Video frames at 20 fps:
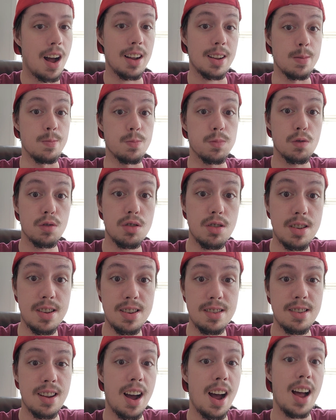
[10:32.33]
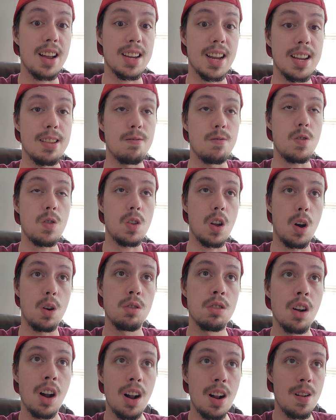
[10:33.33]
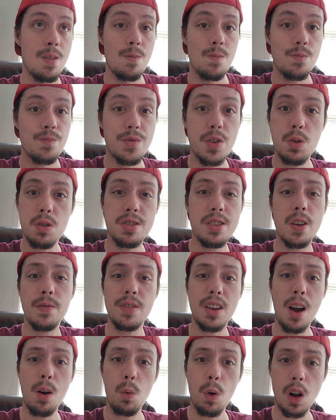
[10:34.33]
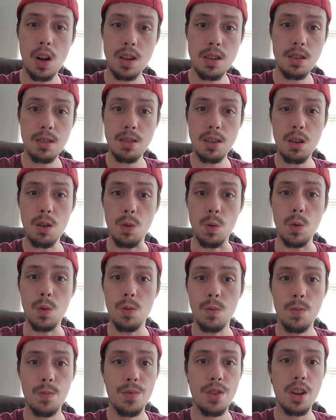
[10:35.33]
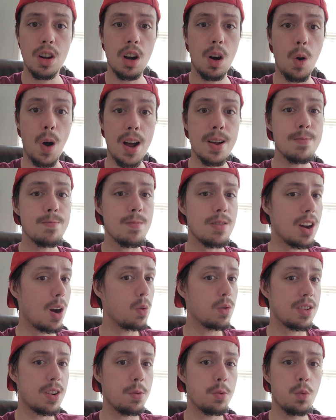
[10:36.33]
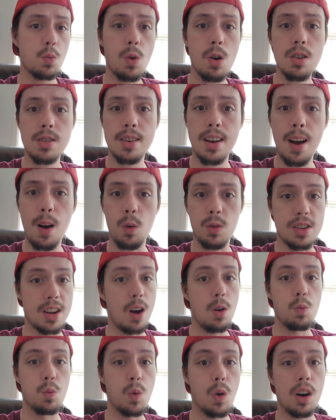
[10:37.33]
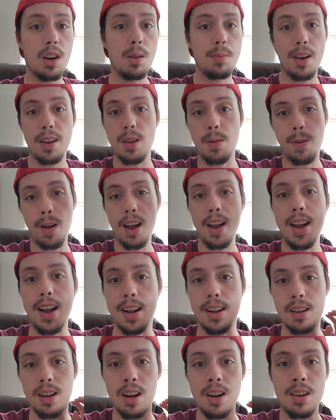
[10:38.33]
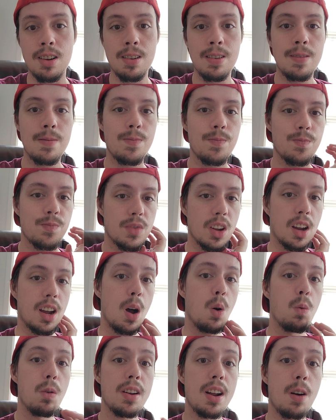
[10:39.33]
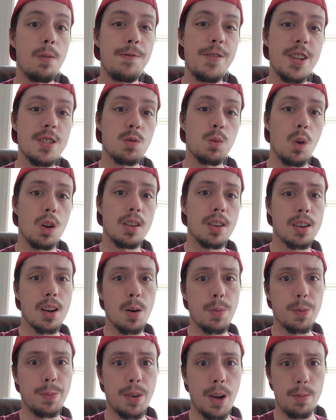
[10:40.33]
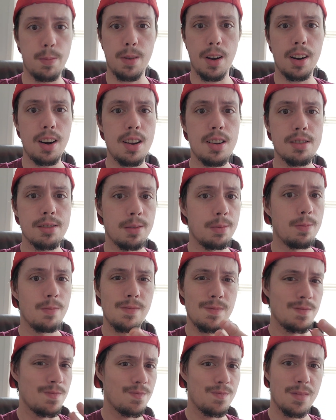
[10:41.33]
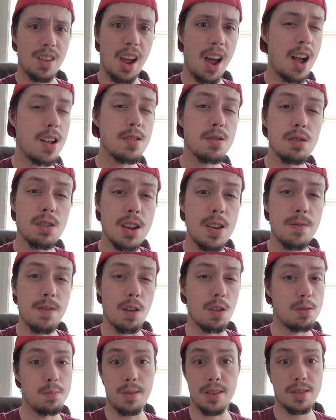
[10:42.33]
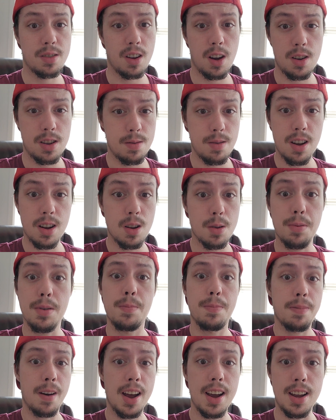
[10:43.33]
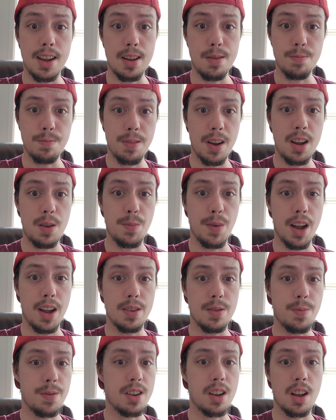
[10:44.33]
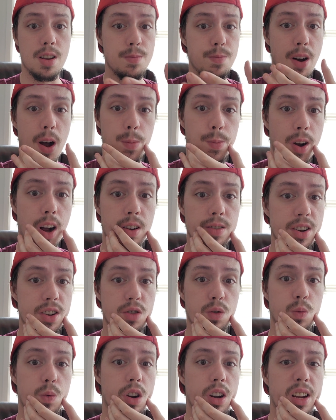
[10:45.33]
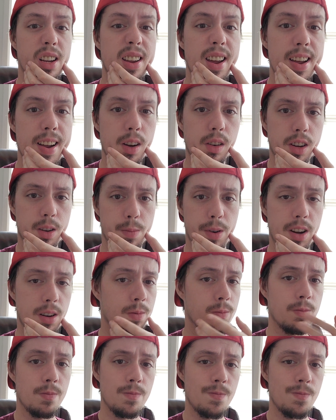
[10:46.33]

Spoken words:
I can breathe, I can, you know, do stuff that I wanted to do. You know, I was able to work out without worrying about the pain. Like, I went out fishing with a couple of my buddies, had to leave early because I needed the pain meds, because my bondage were killing me.